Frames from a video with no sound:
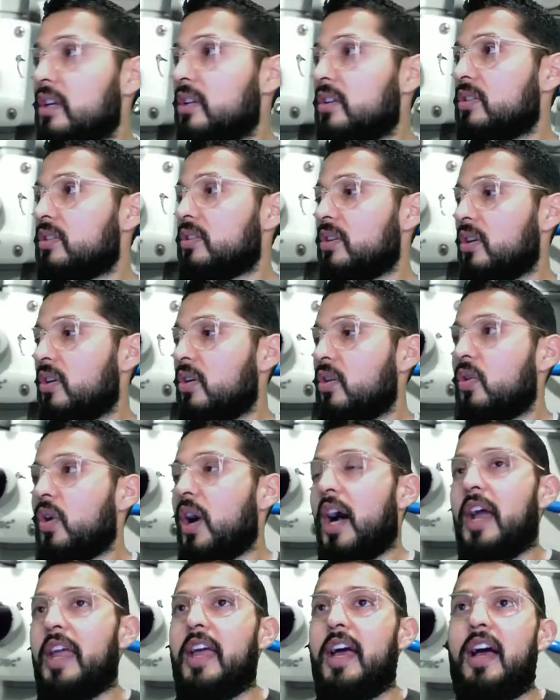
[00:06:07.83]
So
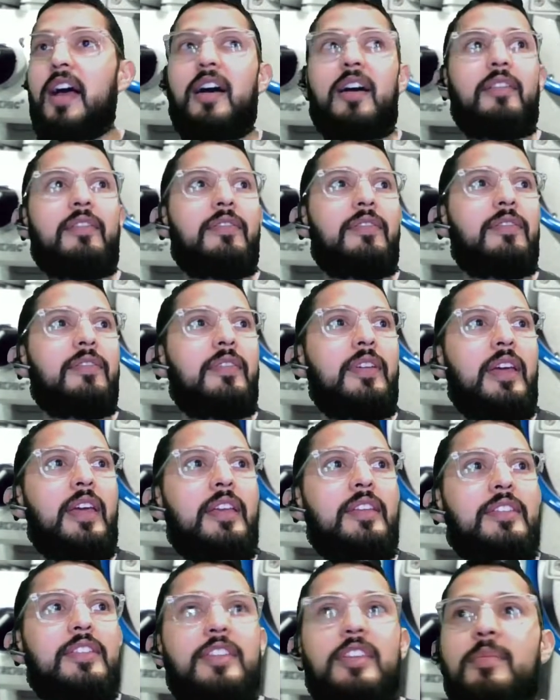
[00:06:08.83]
I have
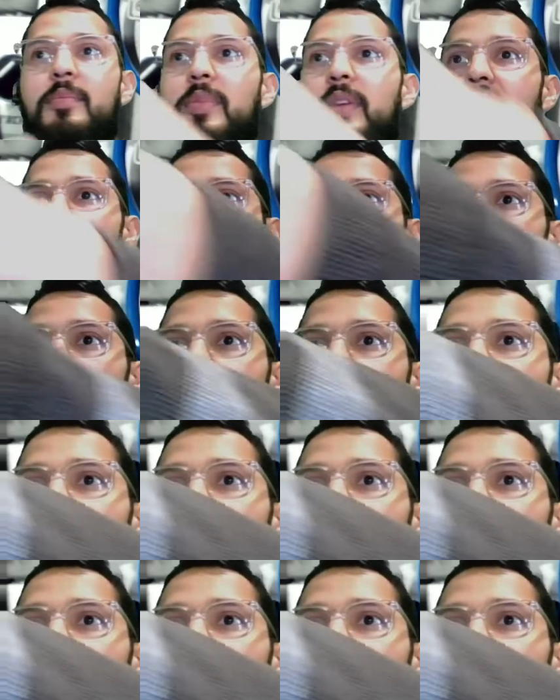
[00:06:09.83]
a CPX